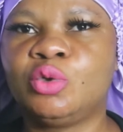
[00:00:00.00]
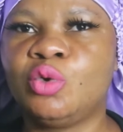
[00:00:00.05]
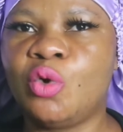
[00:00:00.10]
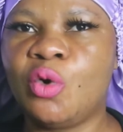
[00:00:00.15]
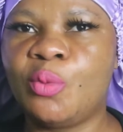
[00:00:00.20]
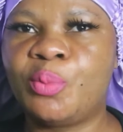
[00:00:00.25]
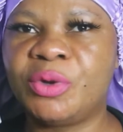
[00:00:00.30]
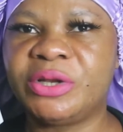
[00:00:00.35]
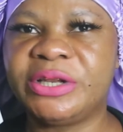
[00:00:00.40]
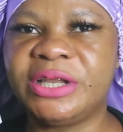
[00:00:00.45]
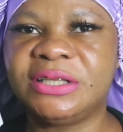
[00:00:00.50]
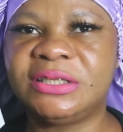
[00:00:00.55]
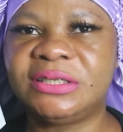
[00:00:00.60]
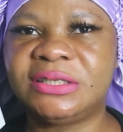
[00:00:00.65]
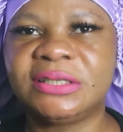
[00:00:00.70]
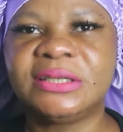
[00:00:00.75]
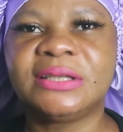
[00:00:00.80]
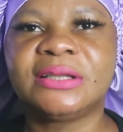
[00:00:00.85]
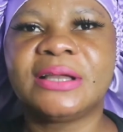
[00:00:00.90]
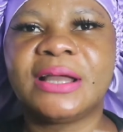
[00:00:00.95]
you open
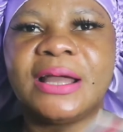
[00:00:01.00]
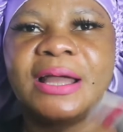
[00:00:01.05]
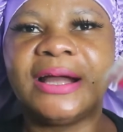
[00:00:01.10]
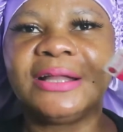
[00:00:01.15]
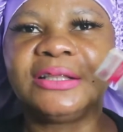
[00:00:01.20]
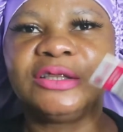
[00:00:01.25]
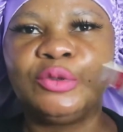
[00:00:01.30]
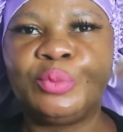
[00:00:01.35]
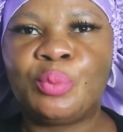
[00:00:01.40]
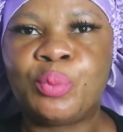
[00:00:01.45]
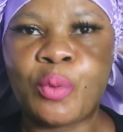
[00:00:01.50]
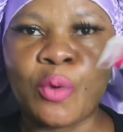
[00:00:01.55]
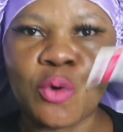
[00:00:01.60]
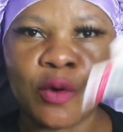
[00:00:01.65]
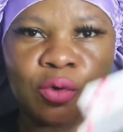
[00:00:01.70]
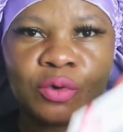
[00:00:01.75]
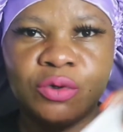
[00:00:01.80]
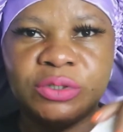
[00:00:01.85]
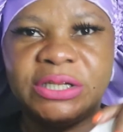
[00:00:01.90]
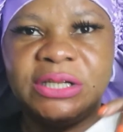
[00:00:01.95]
it and
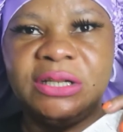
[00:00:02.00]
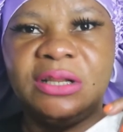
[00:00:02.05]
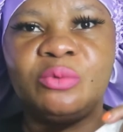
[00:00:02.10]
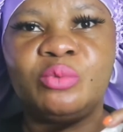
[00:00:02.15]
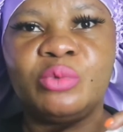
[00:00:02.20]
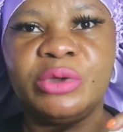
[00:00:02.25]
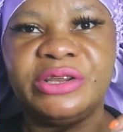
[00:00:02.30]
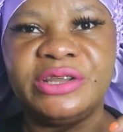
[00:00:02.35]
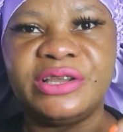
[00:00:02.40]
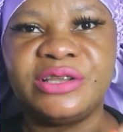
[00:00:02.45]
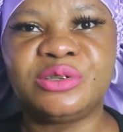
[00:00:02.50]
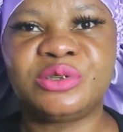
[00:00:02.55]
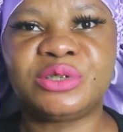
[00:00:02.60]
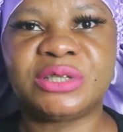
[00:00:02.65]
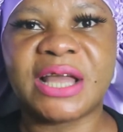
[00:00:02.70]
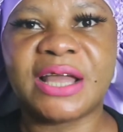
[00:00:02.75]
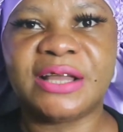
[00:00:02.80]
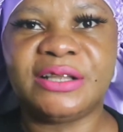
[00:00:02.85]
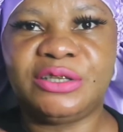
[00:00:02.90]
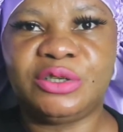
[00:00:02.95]
pour the liquid
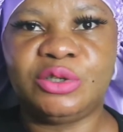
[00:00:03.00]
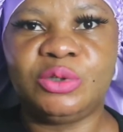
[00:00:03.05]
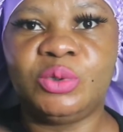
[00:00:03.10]
inside.